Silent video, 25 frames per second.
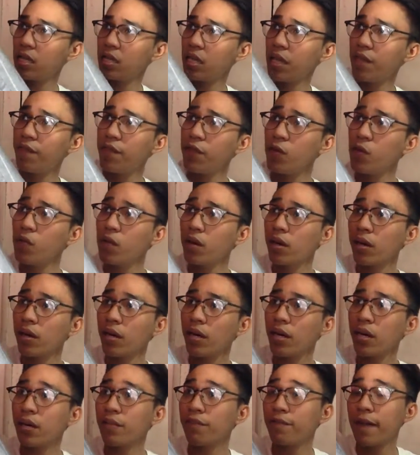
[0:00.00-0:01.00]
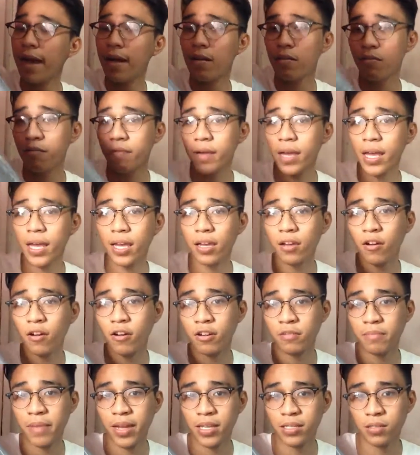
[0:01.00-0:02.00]
If you were following
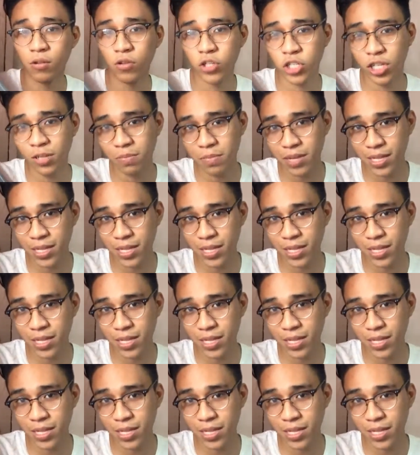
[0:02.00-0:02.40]
on my social